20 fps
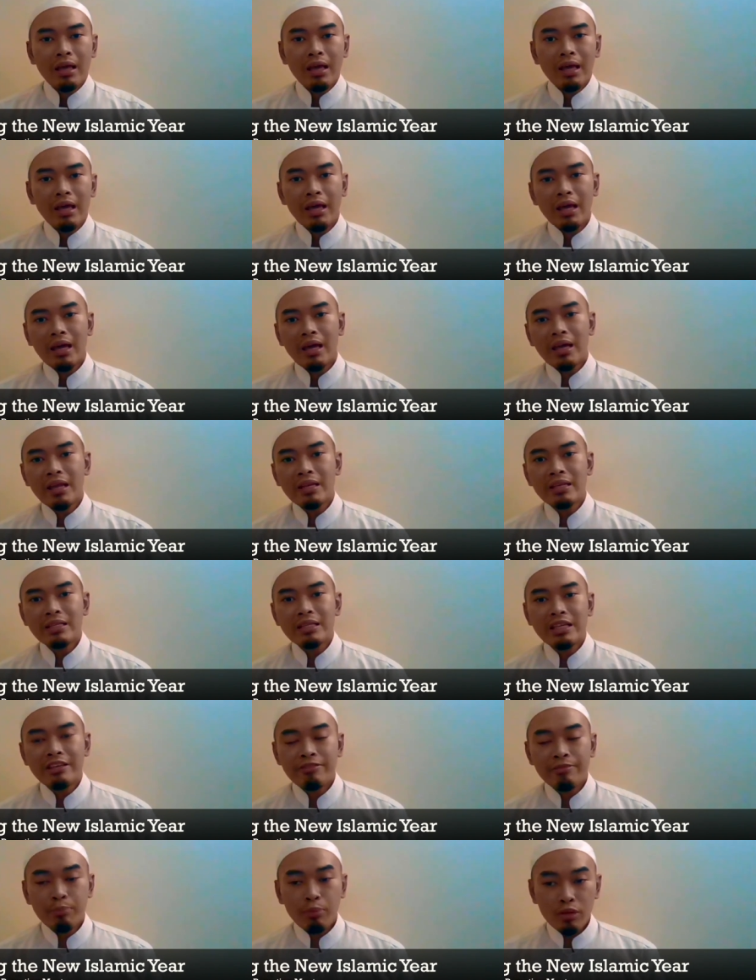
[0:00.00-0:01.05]
And
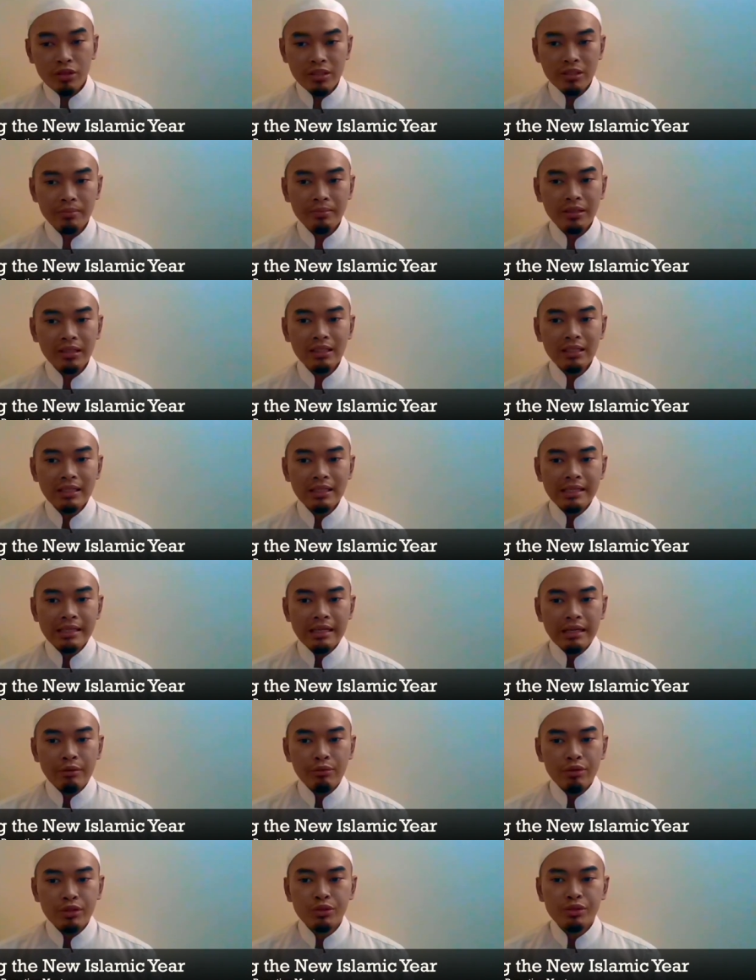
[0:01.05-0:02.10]
if possible,
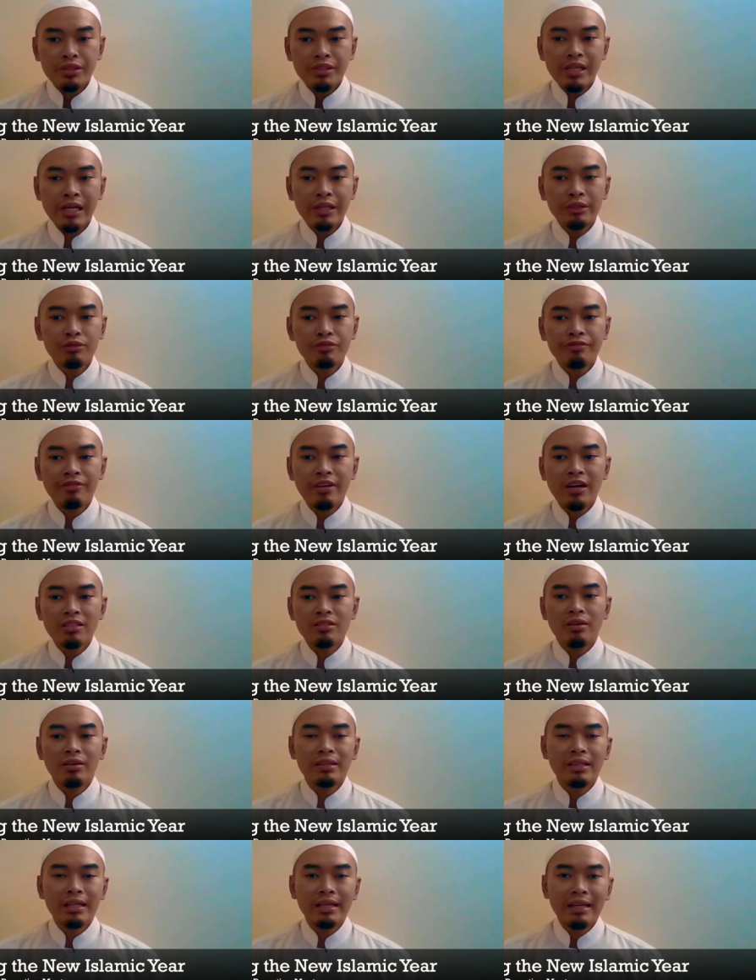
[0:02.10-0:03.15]
we should try to fast
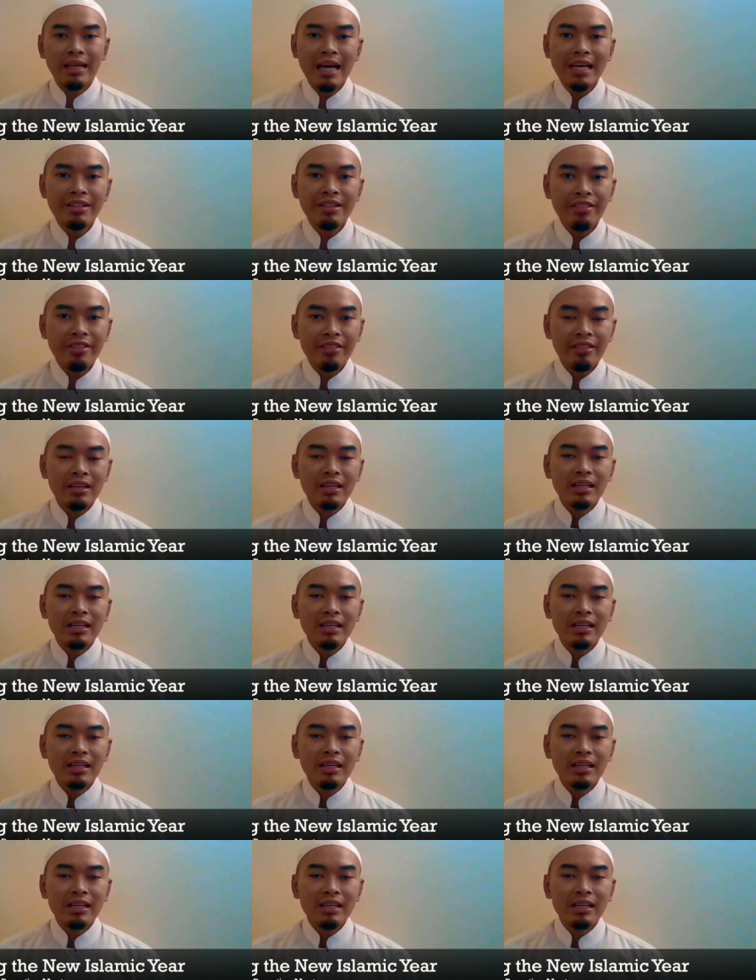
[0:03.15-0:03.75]
on the 9th,